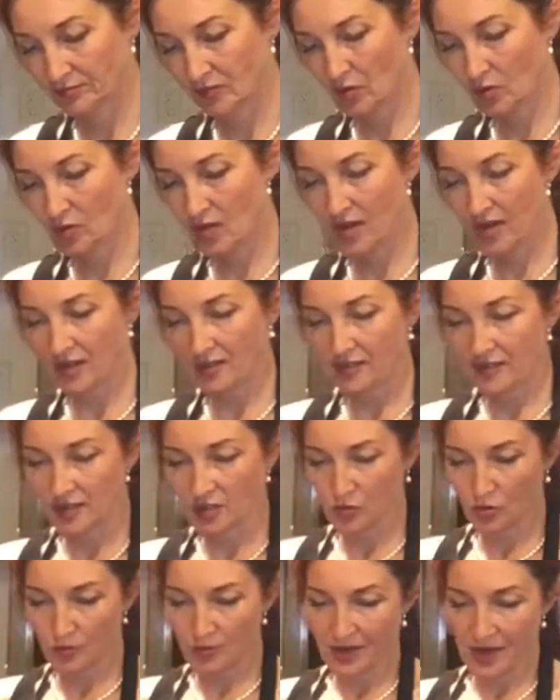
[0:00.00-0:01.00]
All right,
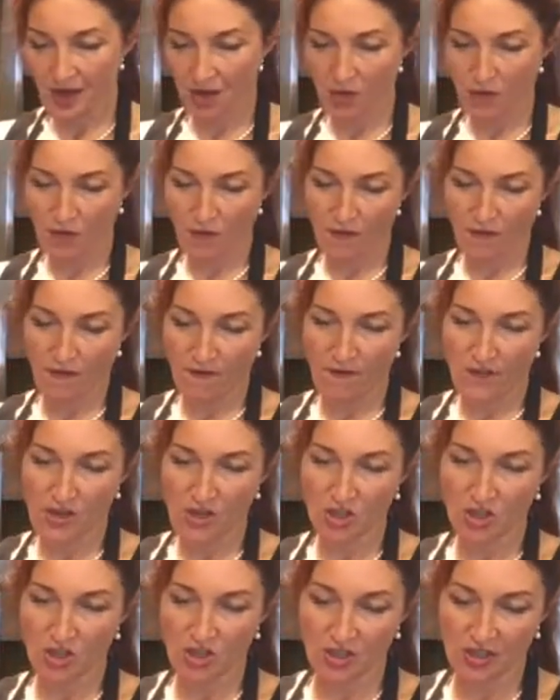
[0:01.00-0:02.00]
this will be our
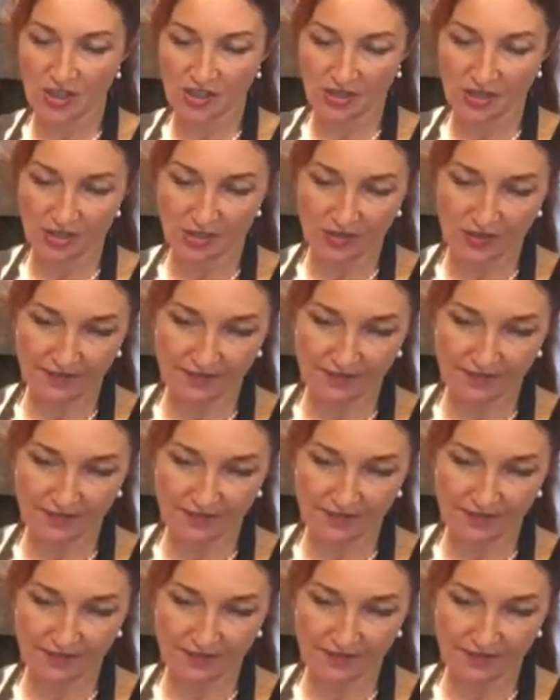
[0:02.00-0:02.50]
fish dinner.